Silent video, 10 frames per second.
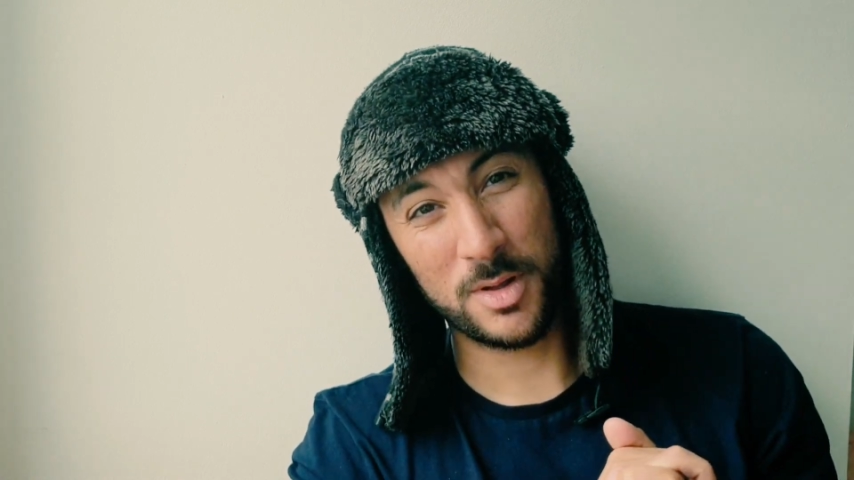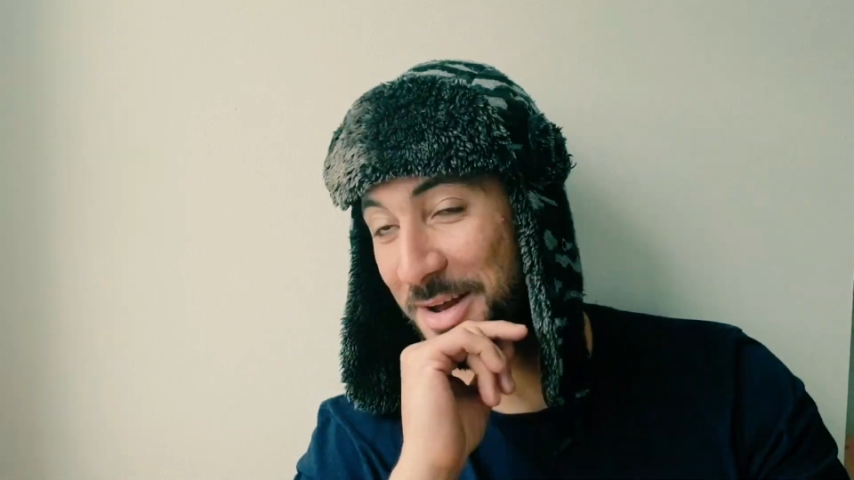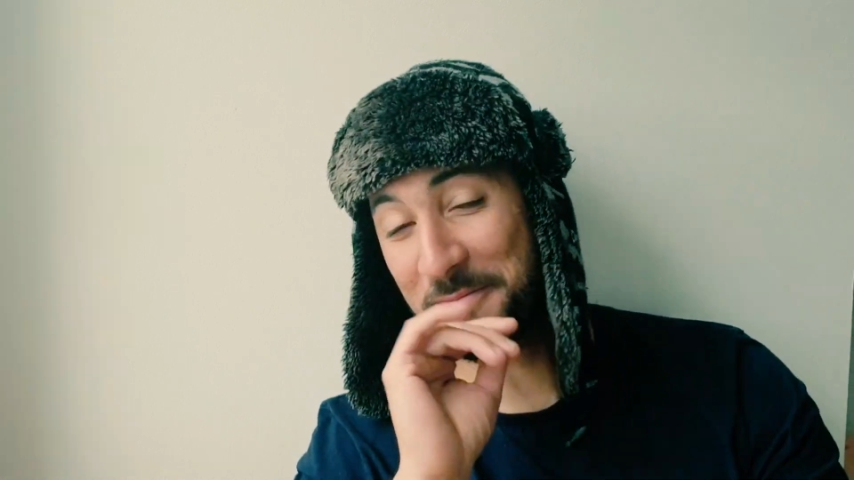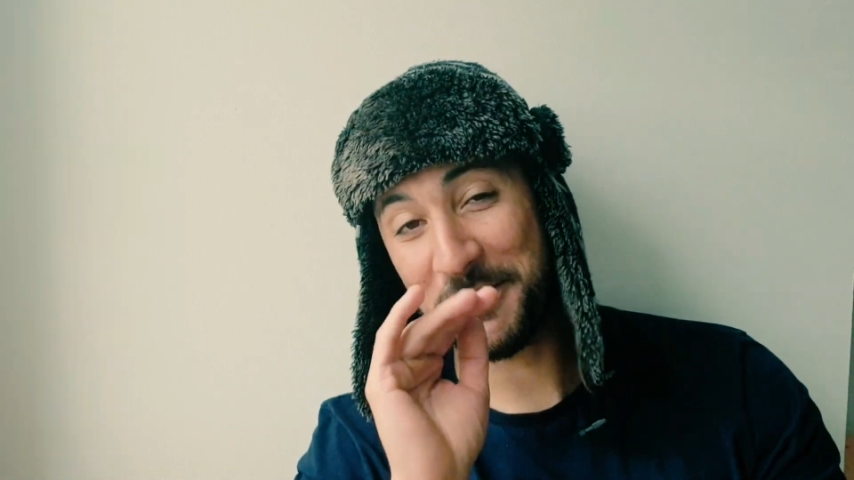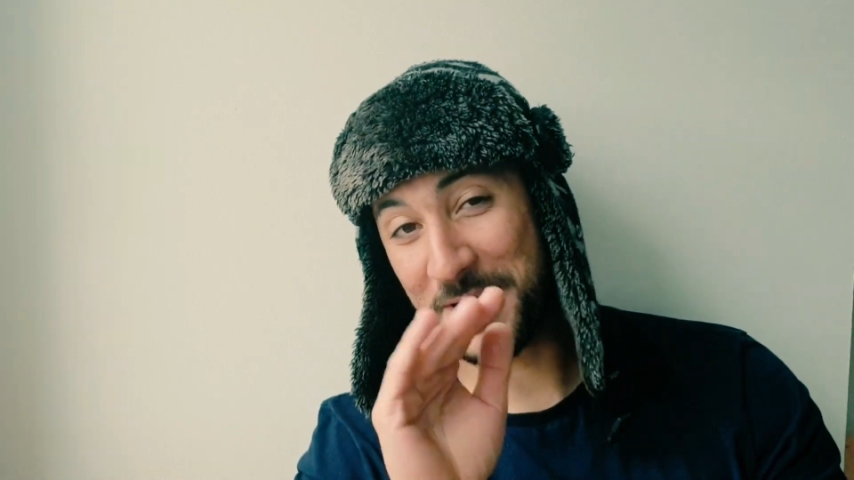
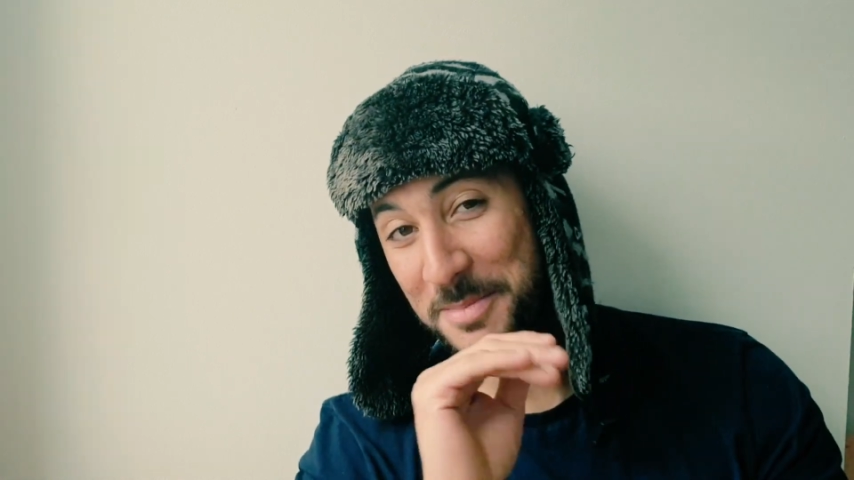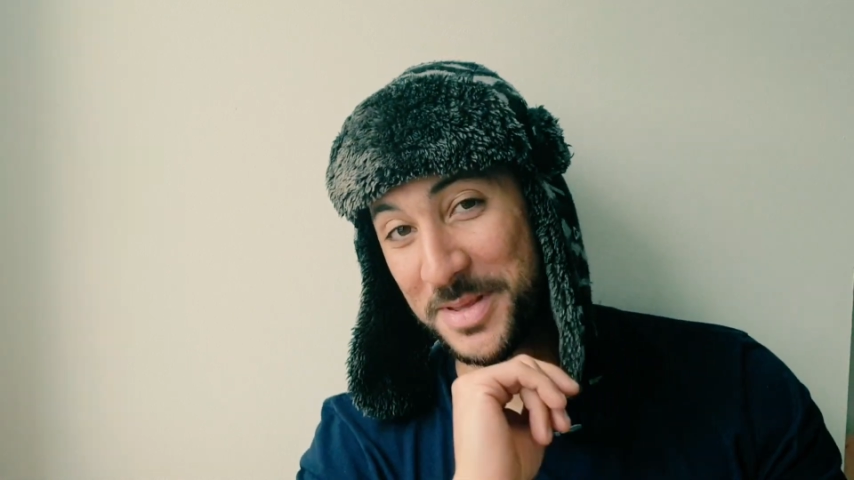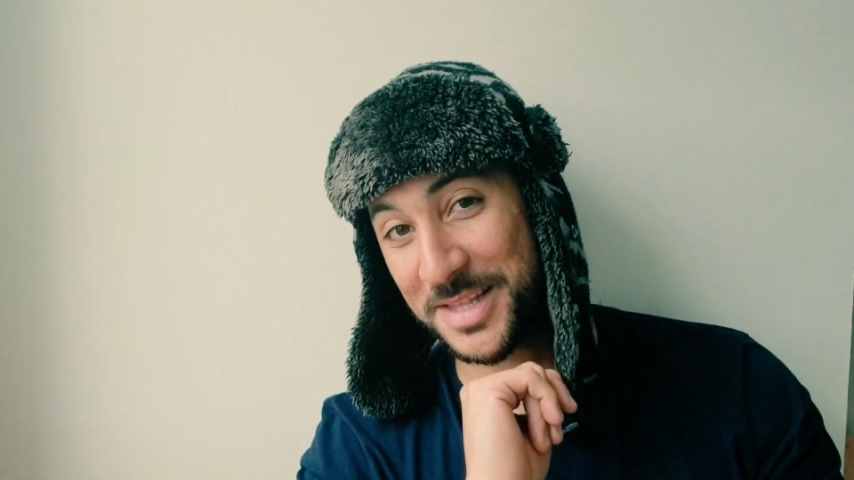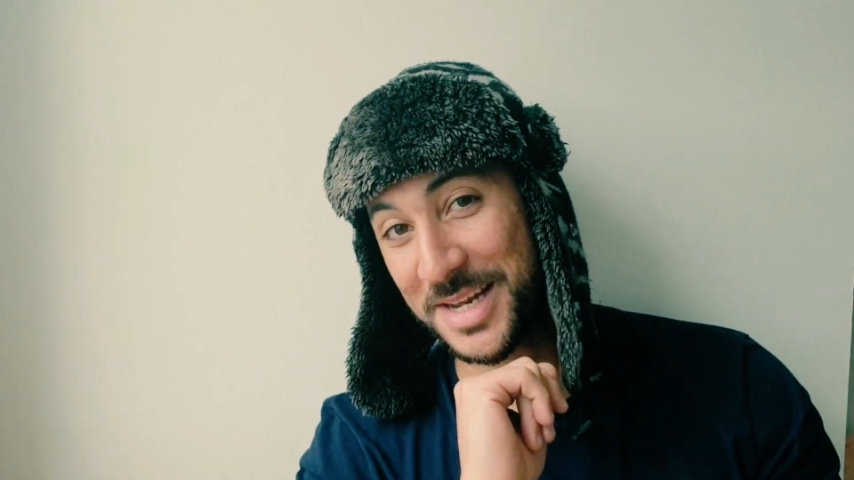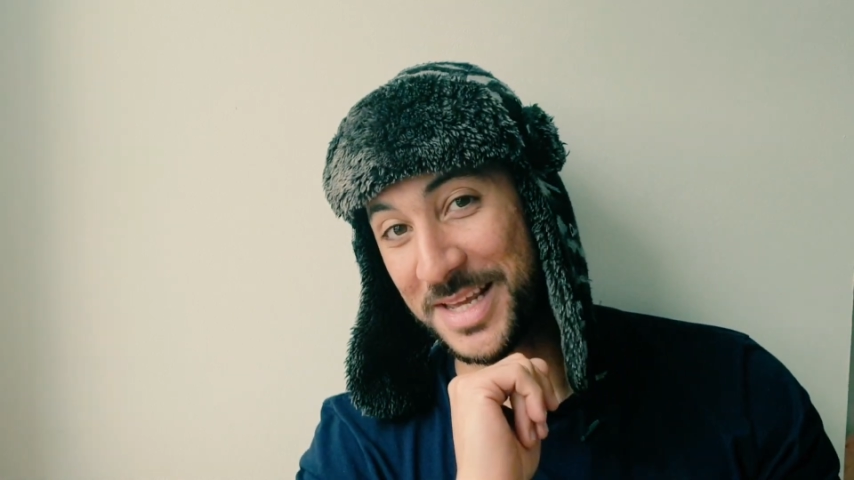I'm very happy
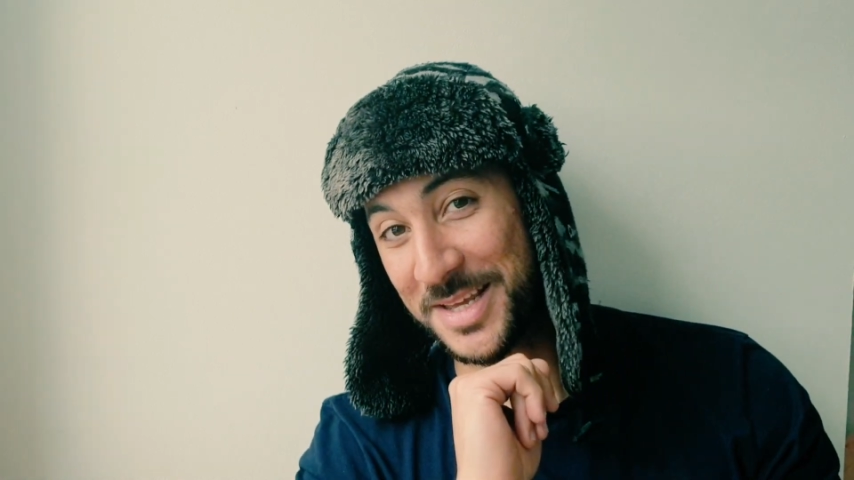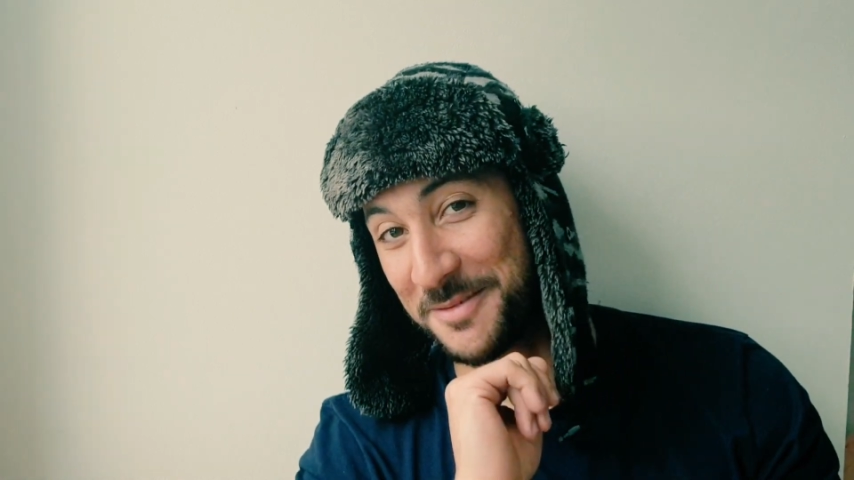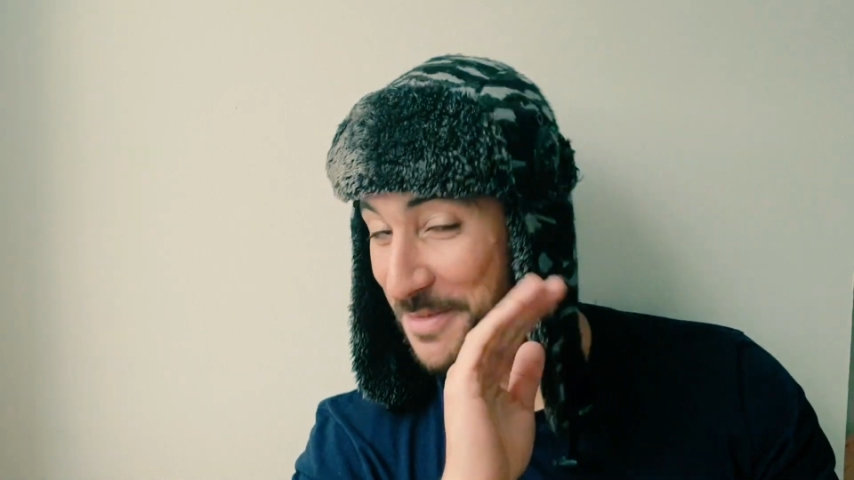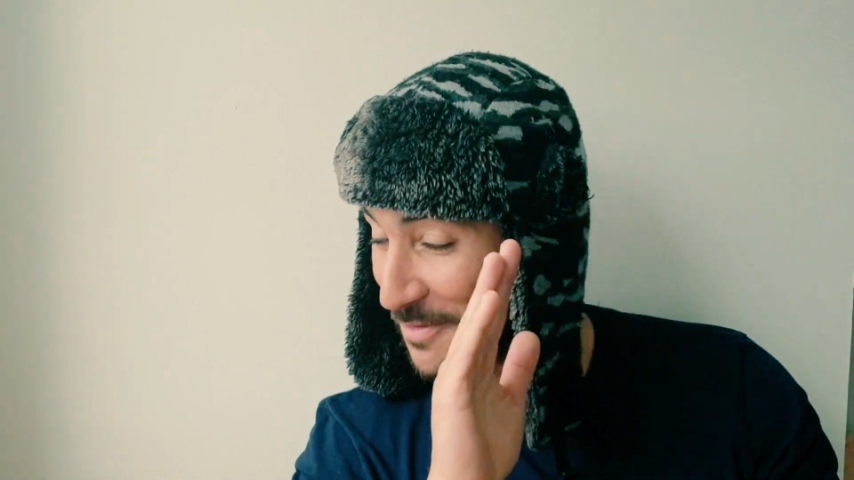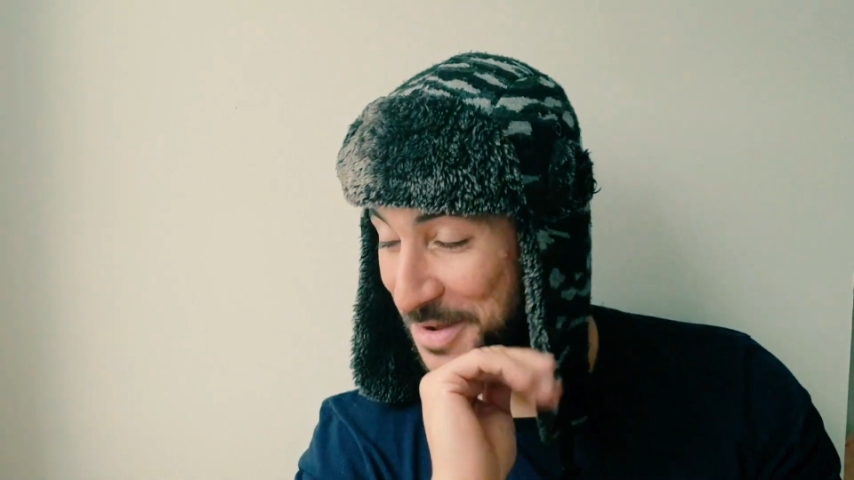today.
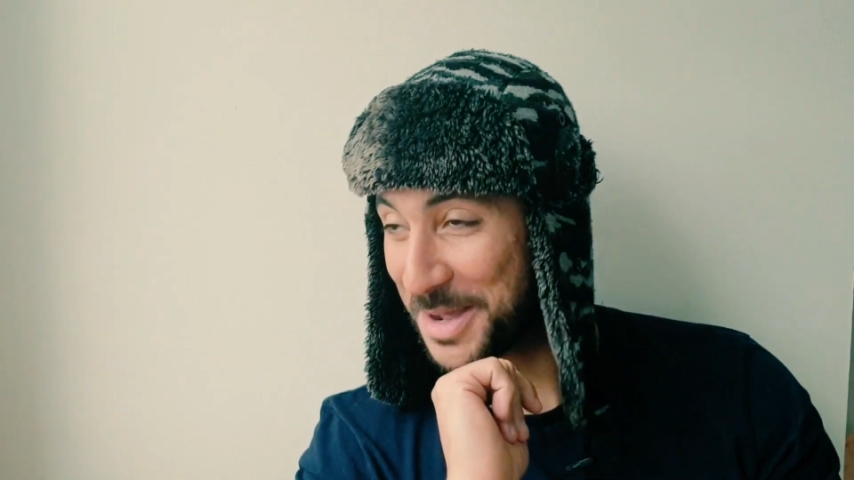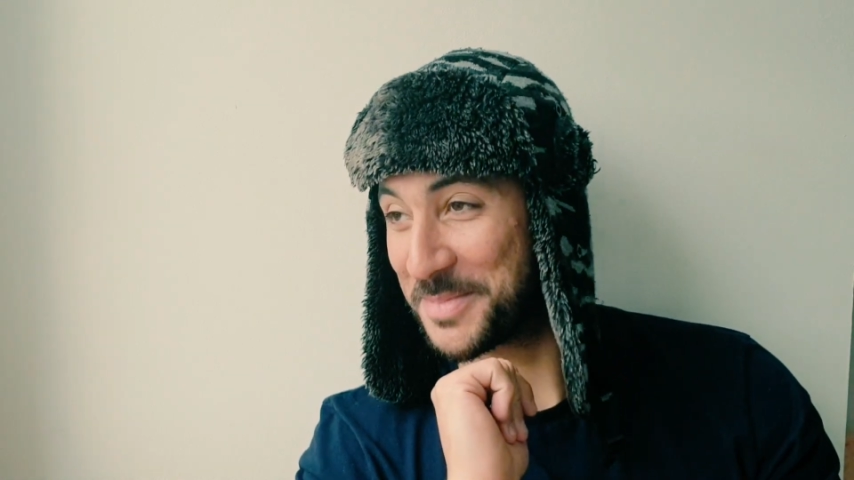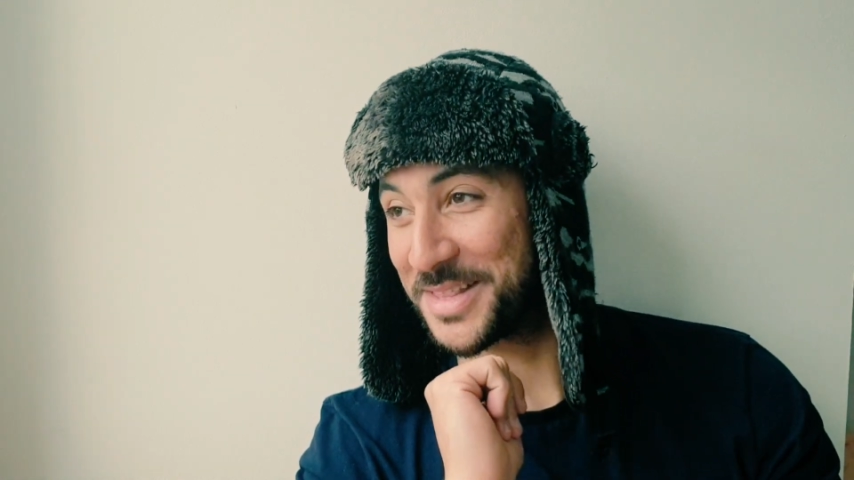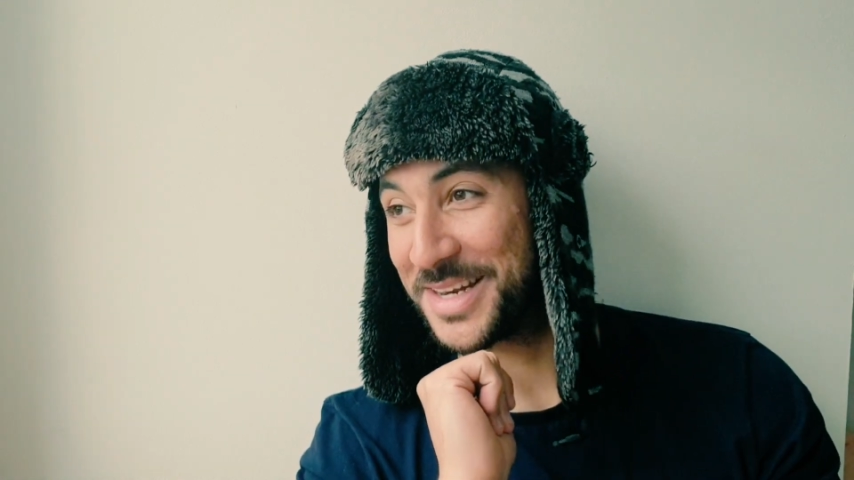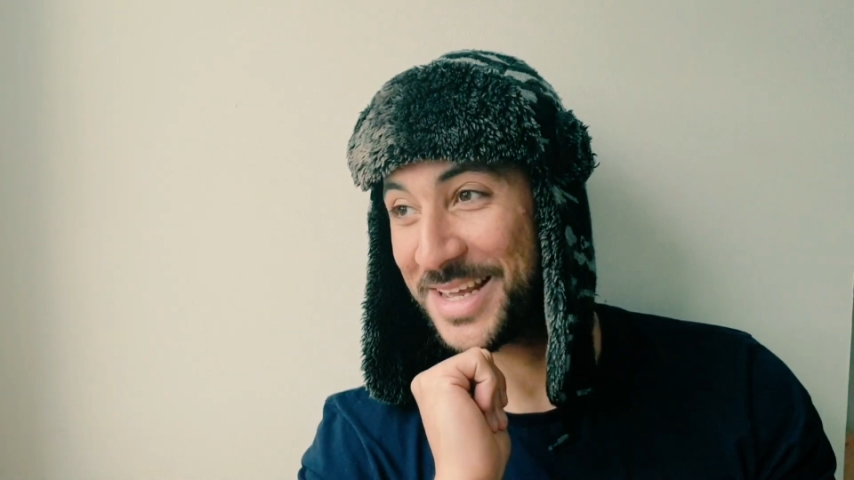I'm very, very
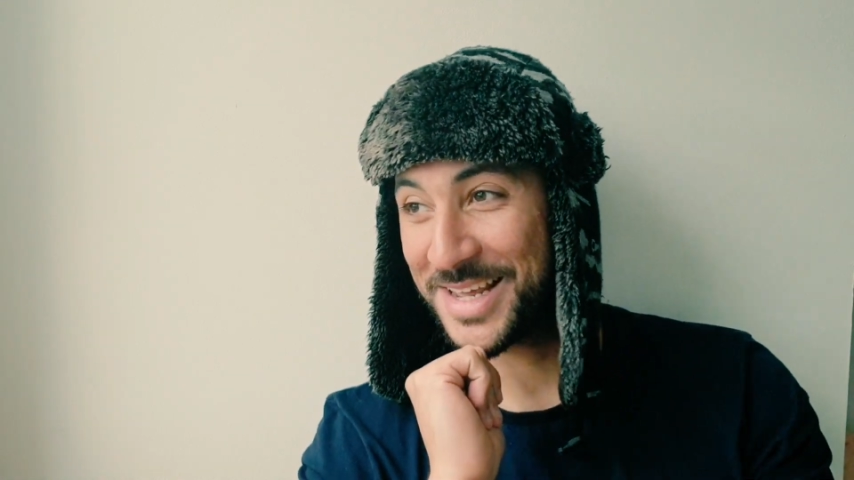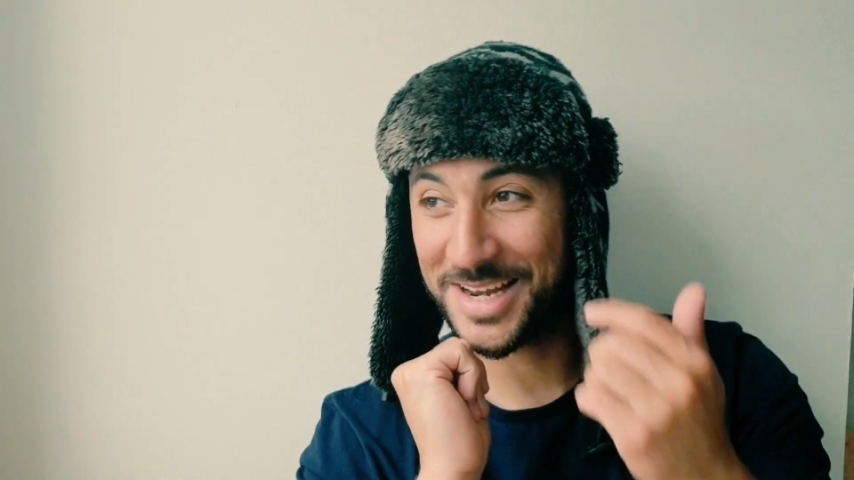happy today.